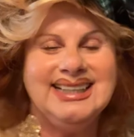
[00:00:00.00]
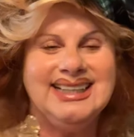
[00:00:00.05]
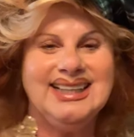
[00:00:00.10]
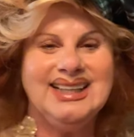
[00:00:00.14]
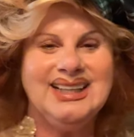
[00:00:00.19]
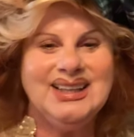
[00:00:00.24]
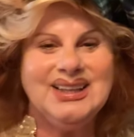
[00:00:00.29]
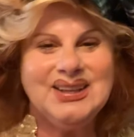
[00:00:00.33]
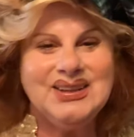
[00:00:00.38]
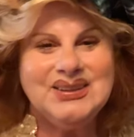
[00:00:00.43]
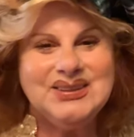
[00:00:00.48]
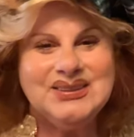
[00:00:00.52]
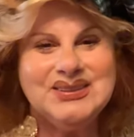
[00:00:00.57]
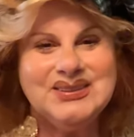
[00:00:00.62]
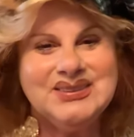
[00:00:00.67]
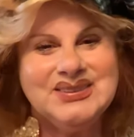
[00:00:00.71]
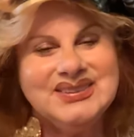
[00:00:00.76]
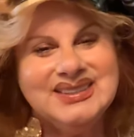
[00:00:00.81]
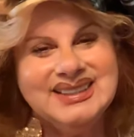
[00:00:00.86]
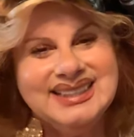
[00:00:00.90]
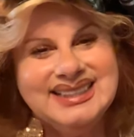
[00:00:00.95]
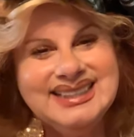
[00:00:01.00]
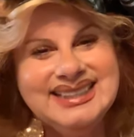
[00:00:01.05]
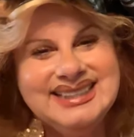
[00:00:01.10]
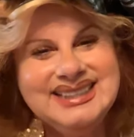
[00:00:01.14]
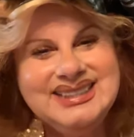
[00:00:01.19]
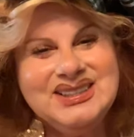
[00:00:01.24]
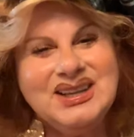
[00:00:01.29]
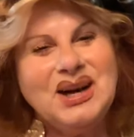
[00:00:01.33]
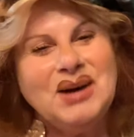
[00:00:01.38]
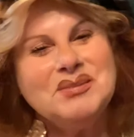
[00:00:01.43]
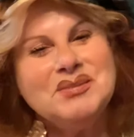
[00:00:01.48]
Hello,
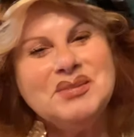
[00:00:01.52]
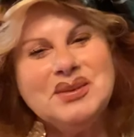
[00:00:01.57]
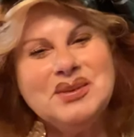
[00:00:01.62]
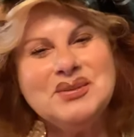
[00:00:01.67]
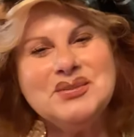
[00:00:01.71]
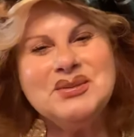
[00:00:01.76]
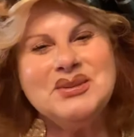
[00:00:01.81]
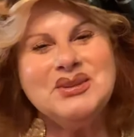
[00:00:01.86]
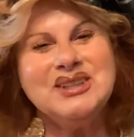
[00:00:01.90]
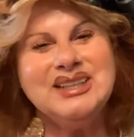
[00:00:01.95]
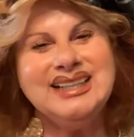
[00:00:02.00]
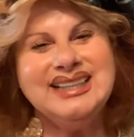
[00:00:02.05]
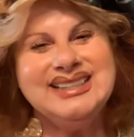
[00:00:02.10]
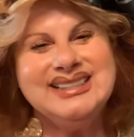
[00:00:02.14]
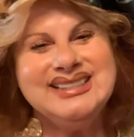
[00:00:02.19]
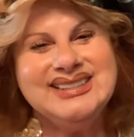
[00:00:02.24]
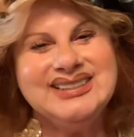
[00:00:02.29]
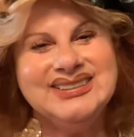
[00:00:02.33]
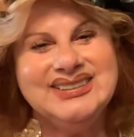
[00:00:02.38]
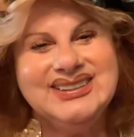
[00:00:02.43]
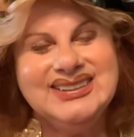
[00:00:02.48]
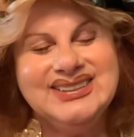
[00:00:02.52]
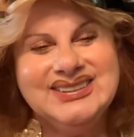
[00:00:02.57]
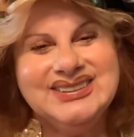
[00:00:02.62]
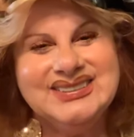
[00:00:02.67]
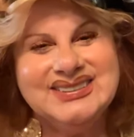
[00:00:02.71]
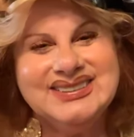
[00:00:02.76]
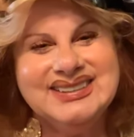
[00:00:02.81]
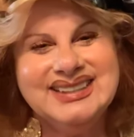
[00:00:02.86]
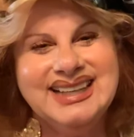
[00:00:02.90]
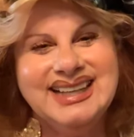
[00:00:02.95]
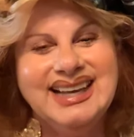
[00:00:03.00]
top of the morning to you.
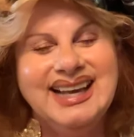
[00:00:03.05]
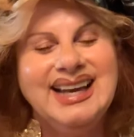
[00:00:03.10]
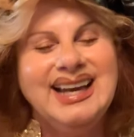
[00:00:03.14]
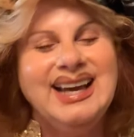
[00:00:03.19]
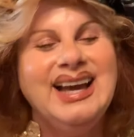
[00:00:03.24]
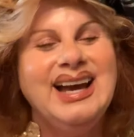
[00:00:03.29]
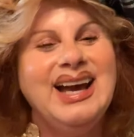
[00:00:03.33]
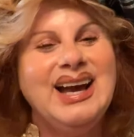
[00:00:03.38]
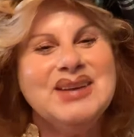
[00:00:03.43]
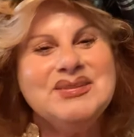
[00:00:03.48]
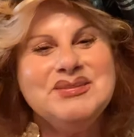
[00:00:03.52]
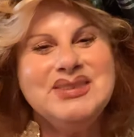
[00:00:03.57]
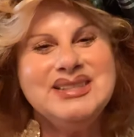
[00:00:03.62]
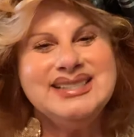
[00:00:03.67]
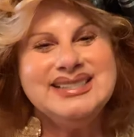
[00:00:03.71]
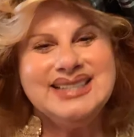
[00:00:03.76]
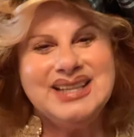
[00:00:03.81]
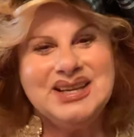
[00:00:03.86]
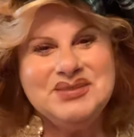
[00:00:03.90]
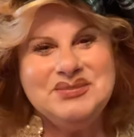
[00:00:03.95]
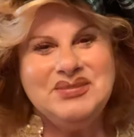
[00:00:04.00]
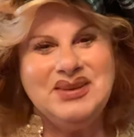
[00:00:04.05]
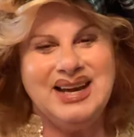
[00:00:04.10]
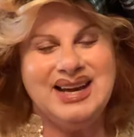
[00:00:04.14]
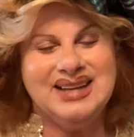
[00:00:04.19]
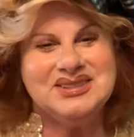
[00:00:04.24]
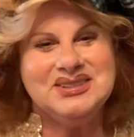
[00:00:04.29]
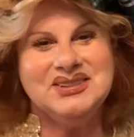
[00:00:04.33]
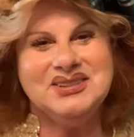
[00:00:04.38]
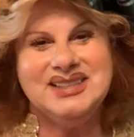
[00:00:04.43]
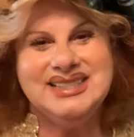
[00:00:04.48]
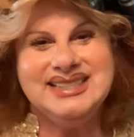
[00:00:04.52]
Happy St.
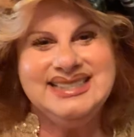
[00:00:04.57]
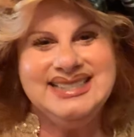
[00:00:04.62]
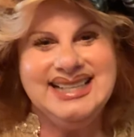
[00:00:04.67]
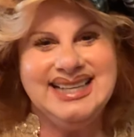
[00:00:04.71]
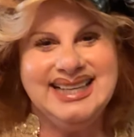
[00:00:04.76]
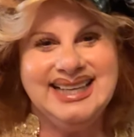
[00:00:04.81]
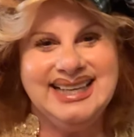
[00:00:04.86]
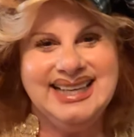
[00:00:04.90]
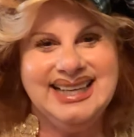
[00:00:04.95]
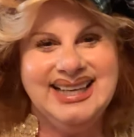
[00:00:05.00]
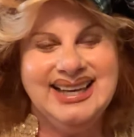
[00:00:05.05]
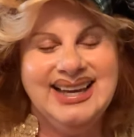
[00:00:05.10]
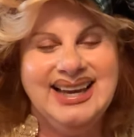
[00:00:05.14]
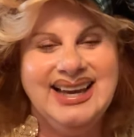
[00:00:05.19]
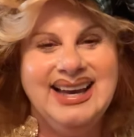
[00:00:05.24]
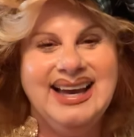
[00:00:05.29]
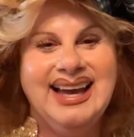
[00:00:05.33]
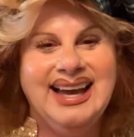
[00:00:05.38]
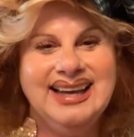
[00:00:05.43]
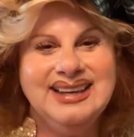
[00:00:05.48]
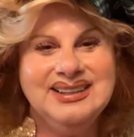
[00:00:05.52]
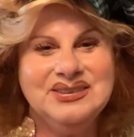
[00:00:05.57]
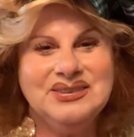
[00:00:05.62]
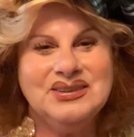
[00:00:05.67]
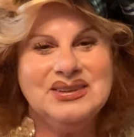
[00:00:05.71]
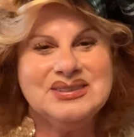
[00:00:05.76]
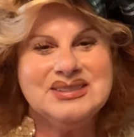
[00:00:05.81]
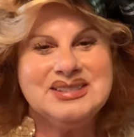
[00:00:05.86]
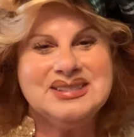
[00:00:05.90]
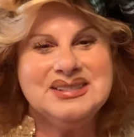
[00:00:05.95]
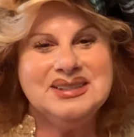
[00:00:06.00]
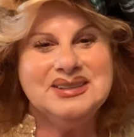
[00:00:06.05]
Patrick's Day, and
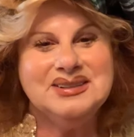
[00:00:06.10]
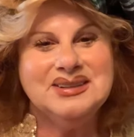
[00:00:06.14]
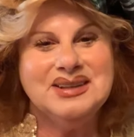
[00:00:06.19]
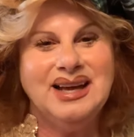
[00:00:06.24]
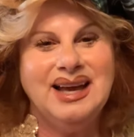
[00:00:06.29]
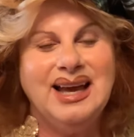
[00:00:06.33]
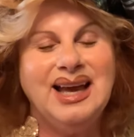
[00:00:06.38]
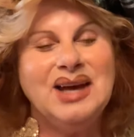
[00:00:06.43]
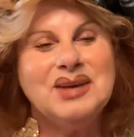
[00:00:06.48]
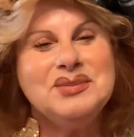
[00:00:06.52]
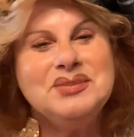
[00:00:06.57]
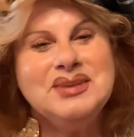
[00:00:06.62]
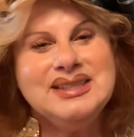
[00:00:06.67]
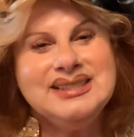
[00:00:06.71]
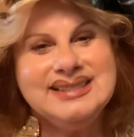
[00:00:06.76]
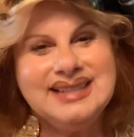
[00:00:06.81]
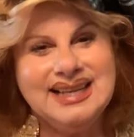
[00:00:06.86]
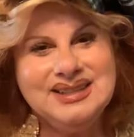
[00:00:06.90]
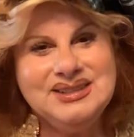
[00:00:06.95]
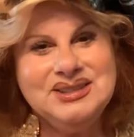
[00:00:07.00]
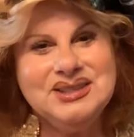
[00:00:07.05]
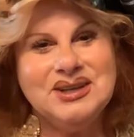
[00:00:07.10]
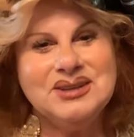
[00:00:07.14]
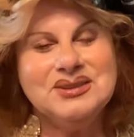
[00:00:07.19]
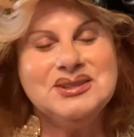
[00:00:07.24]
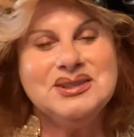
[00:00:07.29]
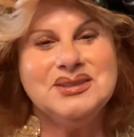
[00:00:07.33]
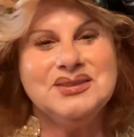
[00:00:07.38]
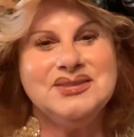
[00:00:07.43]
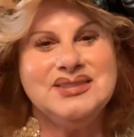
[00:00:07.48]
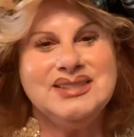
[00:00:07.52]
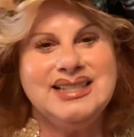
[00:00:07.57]
also Happy St.
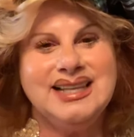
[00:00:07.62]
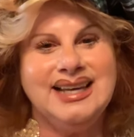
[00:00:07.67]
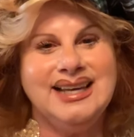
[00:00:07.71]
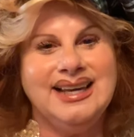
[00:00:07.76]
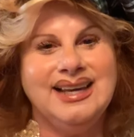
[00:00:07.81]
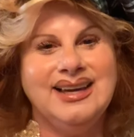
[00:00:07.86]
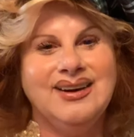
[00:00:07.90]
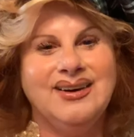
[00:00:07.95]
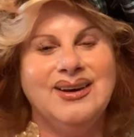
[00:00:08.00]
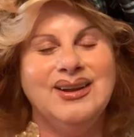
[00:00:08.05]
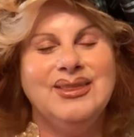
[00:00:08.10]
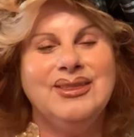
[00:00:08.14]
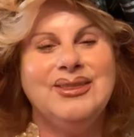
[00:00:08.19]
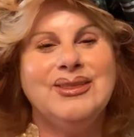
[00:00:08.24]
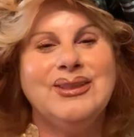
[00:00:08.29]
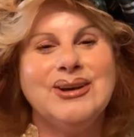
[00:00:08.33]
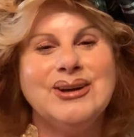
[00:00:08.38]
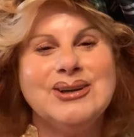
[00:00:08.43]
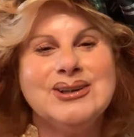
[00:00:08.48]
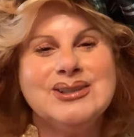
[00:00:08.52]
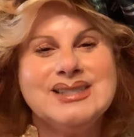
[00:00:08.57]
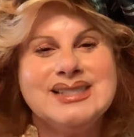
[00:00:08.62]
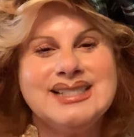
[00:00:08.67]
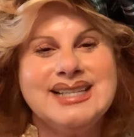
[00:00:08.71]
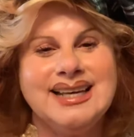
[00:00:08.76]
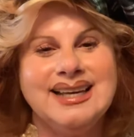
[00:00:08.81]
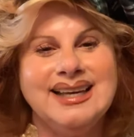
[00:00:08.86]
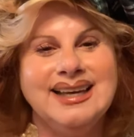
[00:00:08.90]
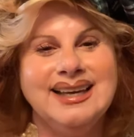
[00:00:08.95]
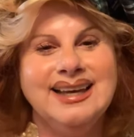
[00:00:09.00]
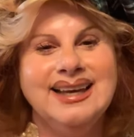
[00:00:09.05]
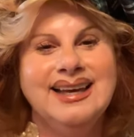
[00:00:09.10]
Joseph's Day on
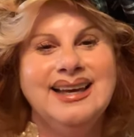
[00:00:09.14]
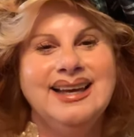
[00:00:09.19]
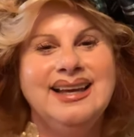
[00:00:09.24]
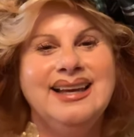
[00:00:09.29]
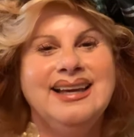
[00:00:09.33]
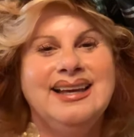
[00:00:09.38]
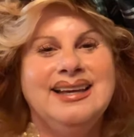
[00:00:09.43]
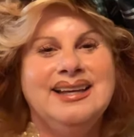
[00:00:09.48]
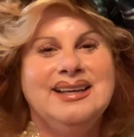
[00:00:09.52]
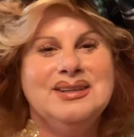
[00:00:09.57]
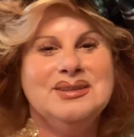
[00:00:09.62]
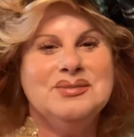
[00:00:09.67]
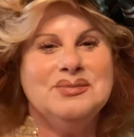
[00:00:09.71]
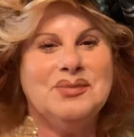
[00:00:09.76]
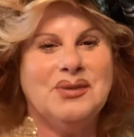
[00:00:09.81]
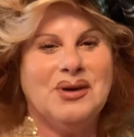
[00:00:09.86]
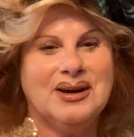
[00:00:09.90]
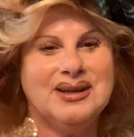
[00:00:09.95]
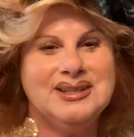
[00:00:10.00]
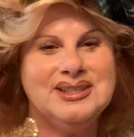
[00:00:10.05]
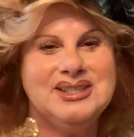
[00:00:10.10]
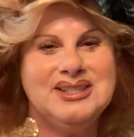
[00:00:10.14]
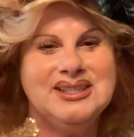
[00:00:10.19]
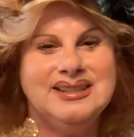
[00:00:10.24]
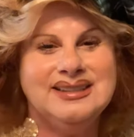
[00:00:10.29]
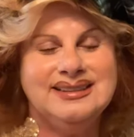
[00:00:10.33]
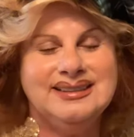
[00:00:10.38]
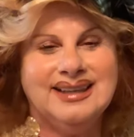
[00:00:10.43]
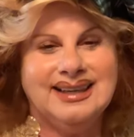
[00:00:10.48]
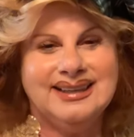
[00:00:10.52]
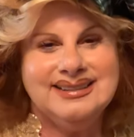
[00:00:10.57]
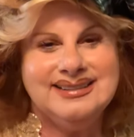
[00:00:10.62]
Thursday, March
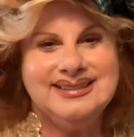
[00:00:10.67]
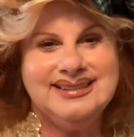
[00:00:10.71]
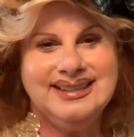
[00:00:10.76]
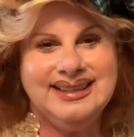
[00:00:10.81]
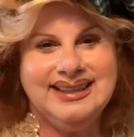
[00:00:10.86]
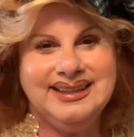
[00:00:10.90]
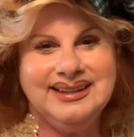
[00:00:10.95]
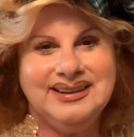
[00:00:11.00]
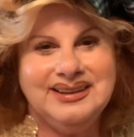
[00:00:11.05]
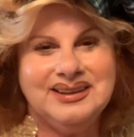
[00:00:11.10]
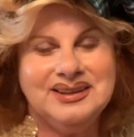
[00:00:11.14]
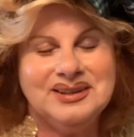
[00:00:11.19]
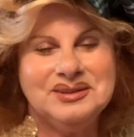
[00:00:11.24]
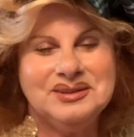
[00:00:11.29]
19th.